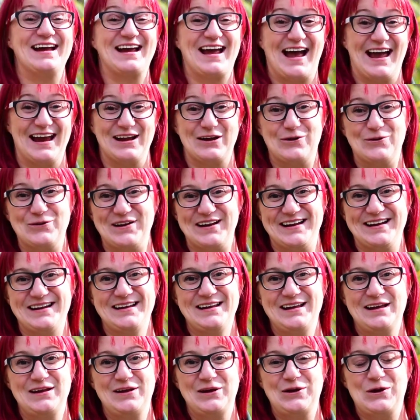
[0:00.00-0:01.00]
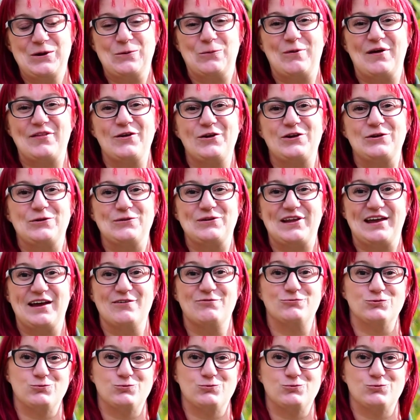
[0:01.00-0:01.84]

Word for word: coyote, whether you live